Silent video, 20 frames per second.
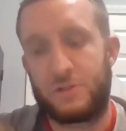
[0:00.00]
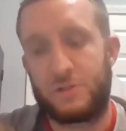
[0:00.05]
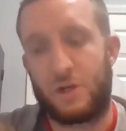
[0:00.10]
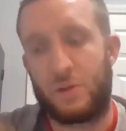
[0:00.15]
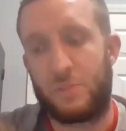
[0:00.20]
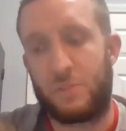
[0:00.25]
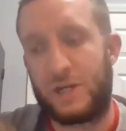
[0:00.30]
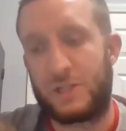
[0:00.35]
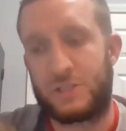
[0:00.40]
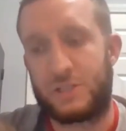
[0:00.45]
So
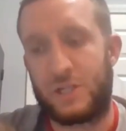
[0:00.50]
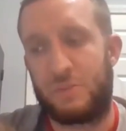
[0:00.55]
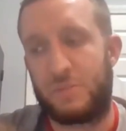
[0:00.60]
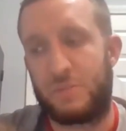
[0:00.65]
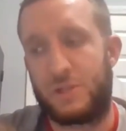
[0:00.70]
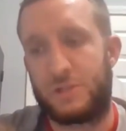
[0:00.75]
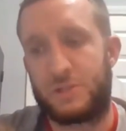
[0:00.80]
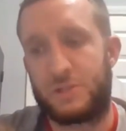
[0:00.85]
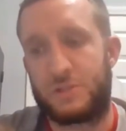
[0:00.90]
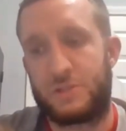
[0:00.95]
I'm not
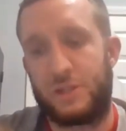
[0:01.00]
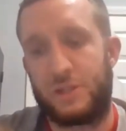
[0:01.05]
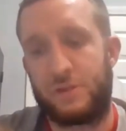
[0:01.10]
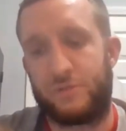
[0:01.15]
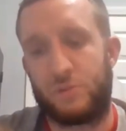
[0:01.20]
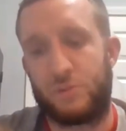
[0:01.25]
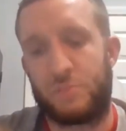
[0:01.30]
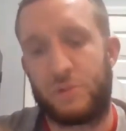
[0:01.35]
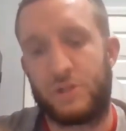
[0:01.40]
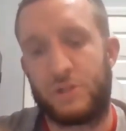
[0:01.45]
saying be
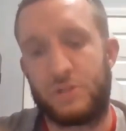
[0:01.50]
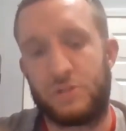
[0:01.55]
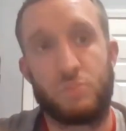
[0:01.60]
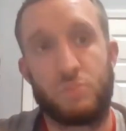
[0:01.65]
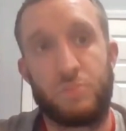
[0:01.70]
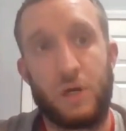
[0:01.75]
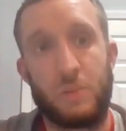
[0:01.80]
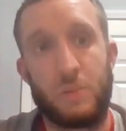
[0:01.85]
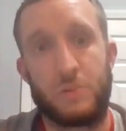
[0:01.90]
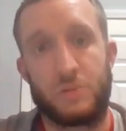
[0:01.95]
deceitful, but
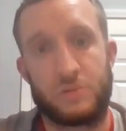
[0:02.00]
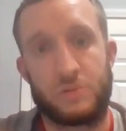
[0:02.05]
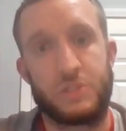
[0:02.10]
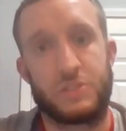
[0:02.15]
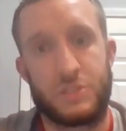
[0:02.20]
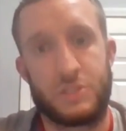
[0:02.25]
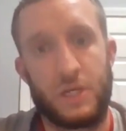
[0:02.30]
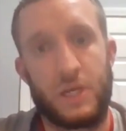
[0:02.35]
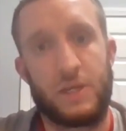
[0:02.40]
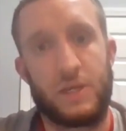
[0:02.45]
you
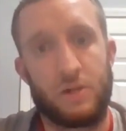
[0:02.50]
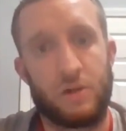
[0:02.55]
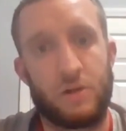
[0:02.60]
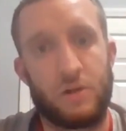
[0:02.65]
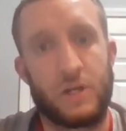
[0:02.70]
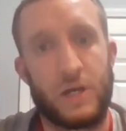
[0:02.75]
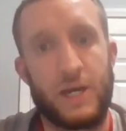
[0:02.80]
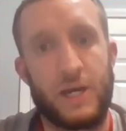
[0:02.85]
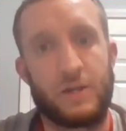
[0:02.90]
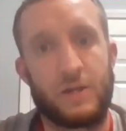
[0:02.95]
publicly state
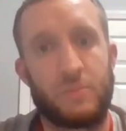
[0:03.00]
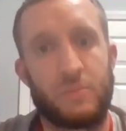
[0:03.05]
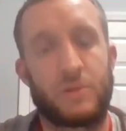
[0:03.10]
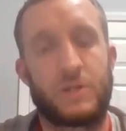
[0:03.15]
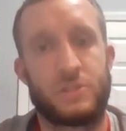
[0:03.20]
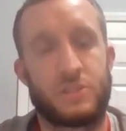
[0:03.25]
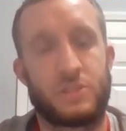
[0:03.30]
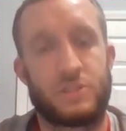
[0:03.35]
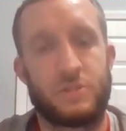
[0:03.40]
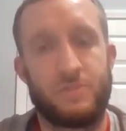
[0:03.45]
on an item
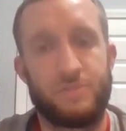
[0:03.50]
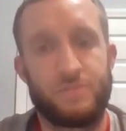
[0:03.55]
and just